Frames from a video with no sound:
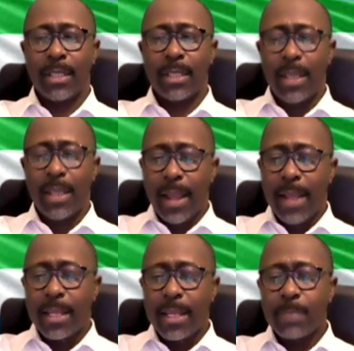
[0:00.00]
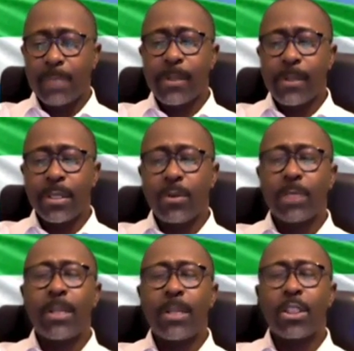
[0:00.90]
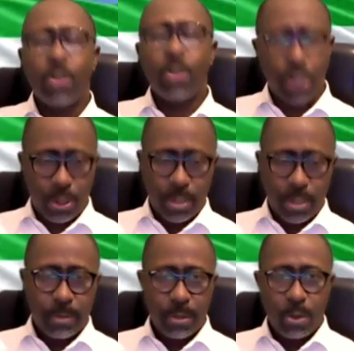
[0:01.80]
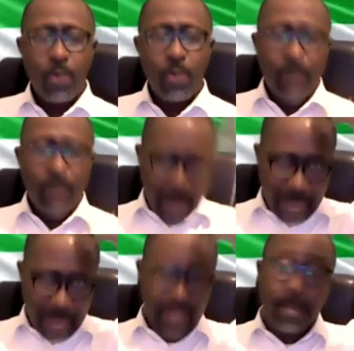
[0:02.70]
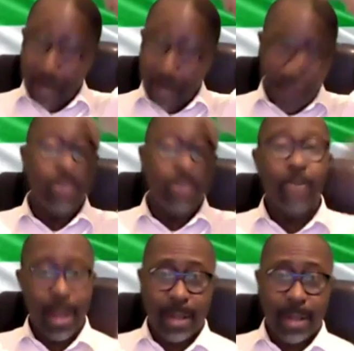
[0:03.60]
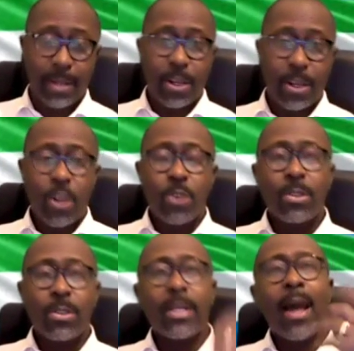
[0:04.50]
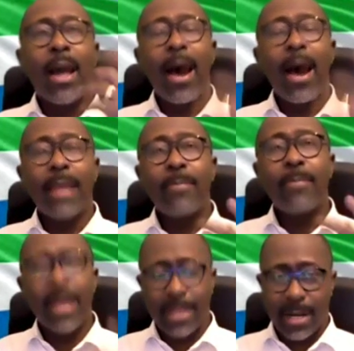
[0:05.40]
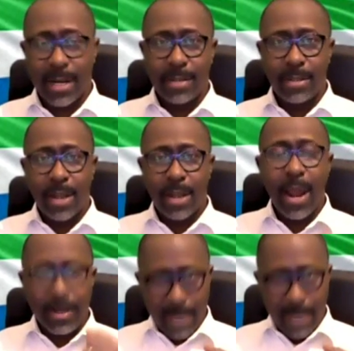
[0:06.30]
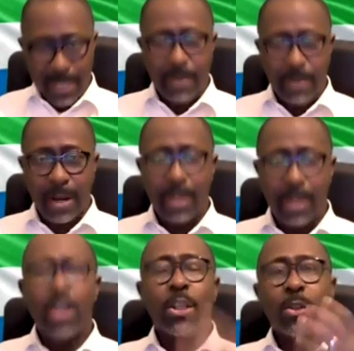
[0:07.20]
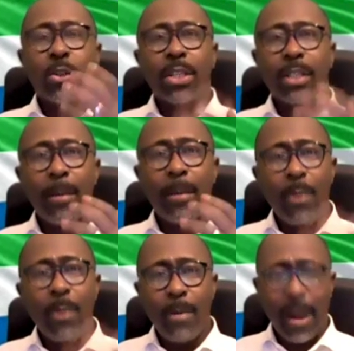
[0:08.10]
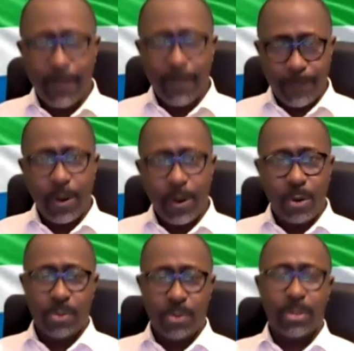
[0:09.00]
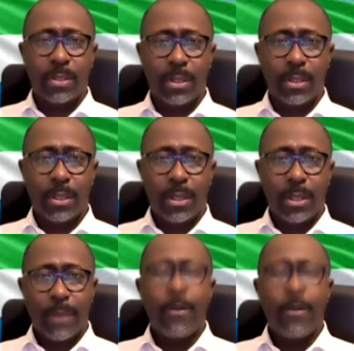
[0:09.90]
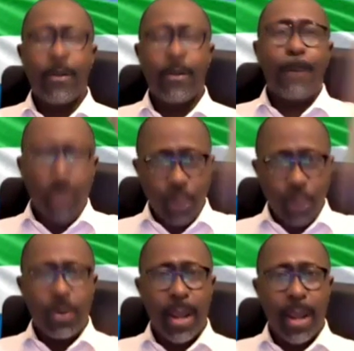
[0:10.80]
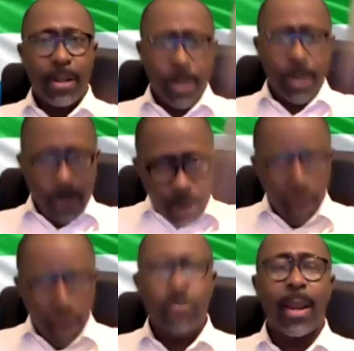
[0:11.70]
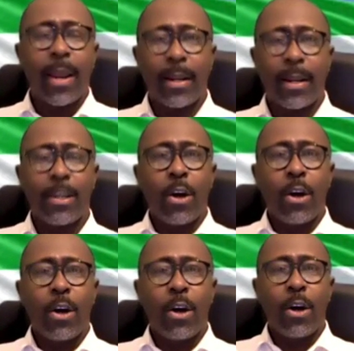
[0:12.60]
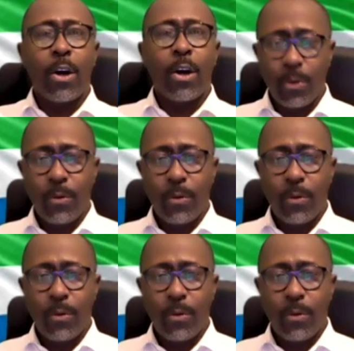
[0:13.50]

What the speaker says: And this person was being tortured overhead. Imagine you had using hard metal, hard material, such as a mobile phone for punch your head, knock your head over and